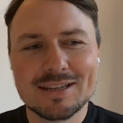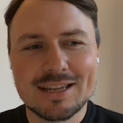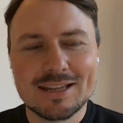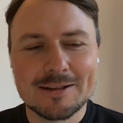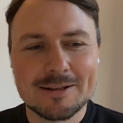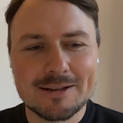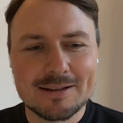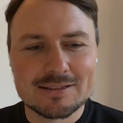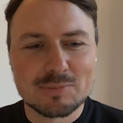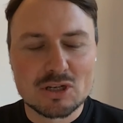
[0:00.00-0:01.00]

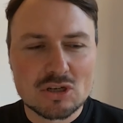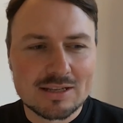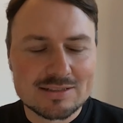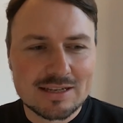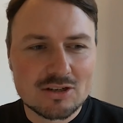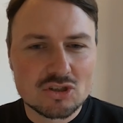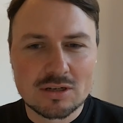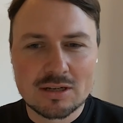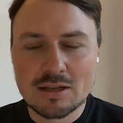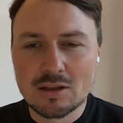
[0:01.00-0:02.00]
a
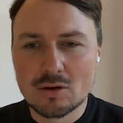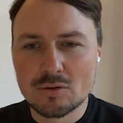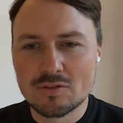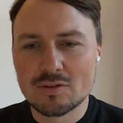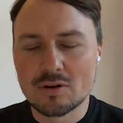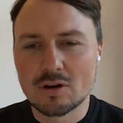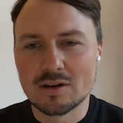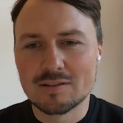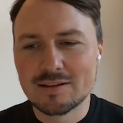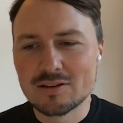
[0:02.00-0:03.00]
specialization in those
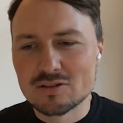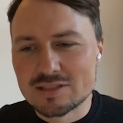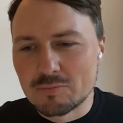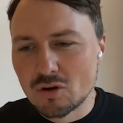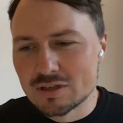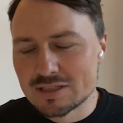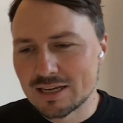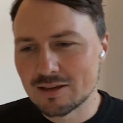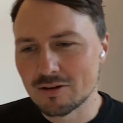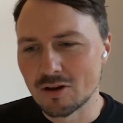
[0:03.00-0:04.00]
organizations. I'm curious,
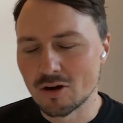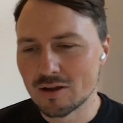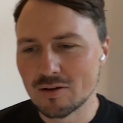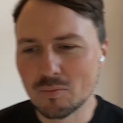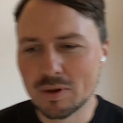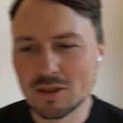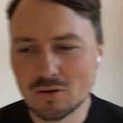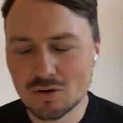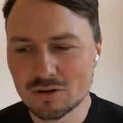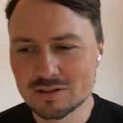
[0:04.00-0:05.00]
like, whether
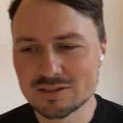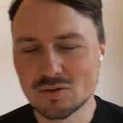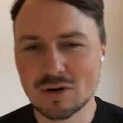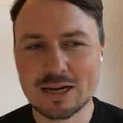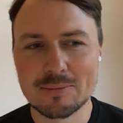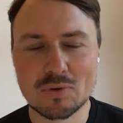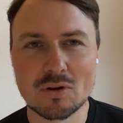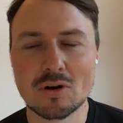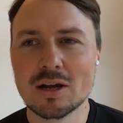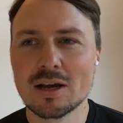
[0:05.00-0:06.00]
you could describe,
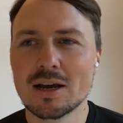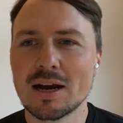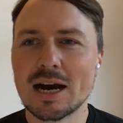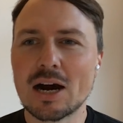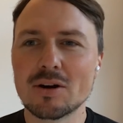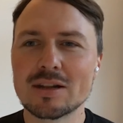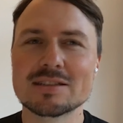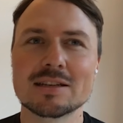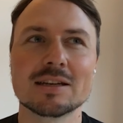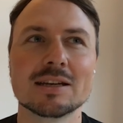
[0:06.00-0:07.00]
how
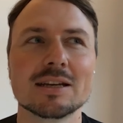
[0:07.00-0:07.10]
does a,